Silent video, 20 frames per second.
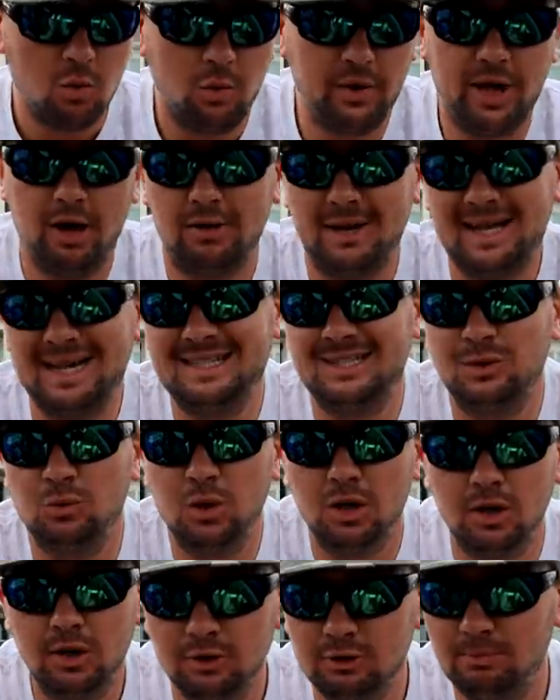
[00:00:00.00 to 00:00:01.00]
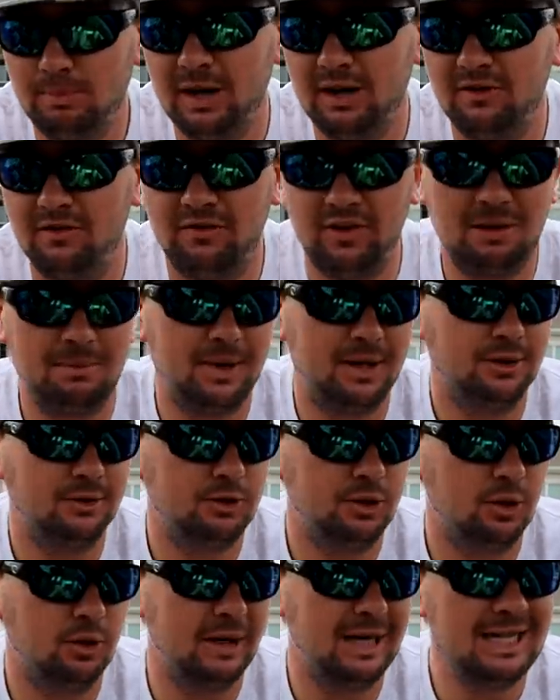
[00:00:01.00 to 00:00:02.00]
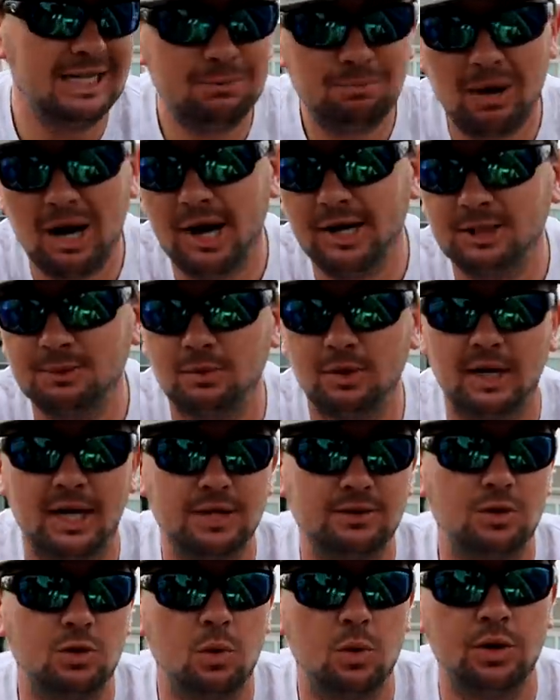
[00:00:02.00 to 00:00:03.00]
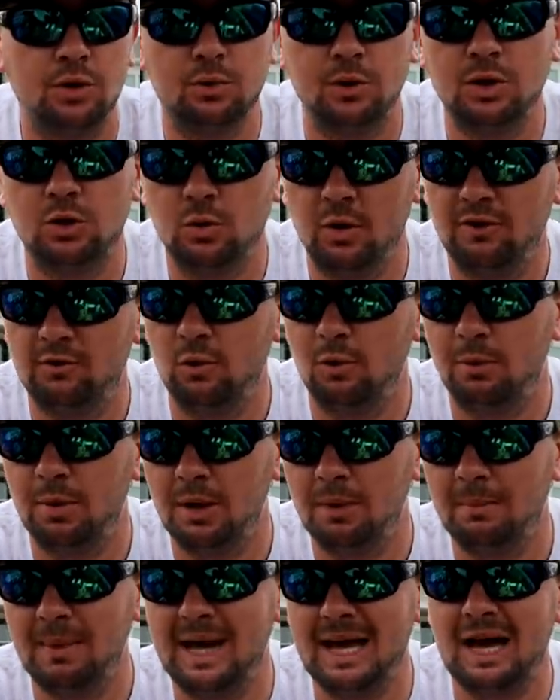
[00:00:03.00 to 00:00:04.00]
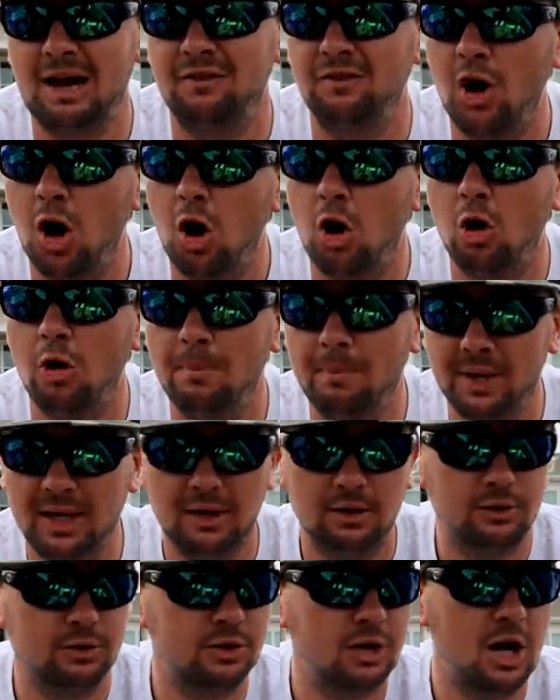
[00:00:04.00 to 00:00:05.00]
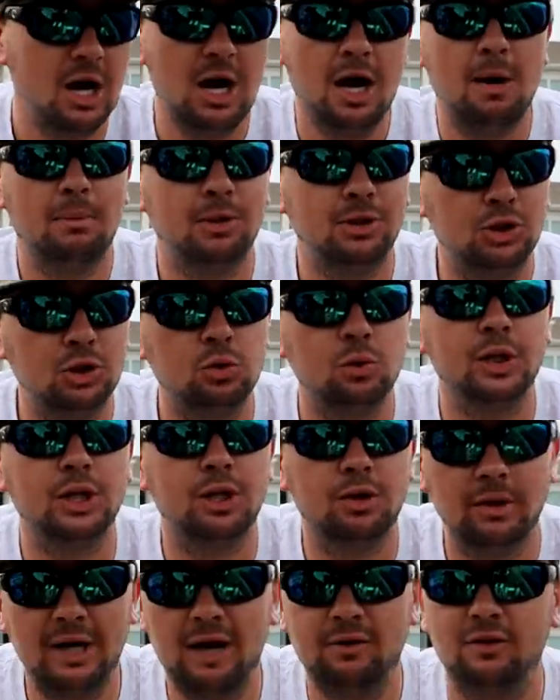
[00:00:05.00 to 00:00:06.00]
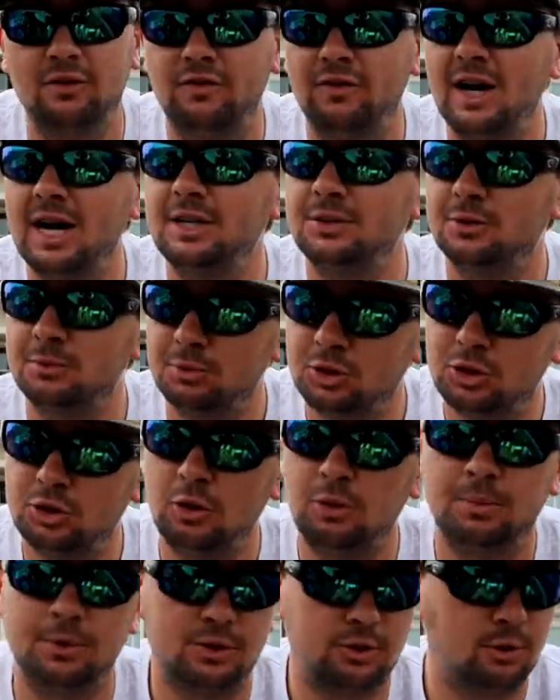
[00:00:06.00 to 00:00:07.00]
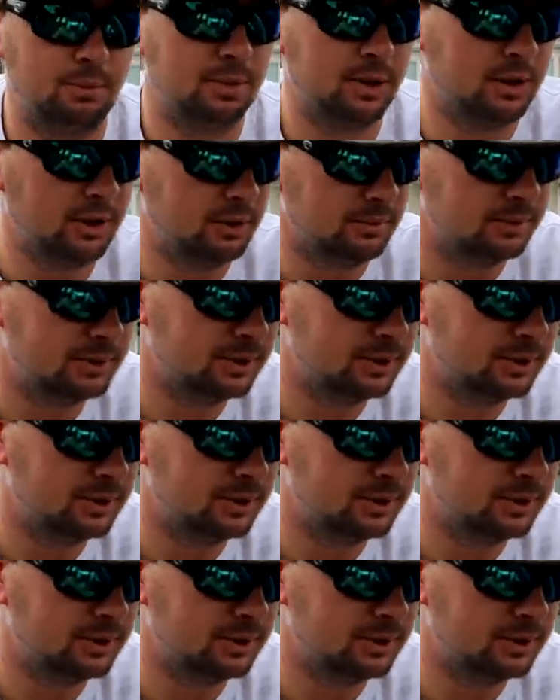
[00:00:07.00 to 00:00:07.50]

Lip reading: without catching one of those big females. You know, it is possible to catch a 23, 24 pound bag of all males, but you're really gonna have to find some super, super good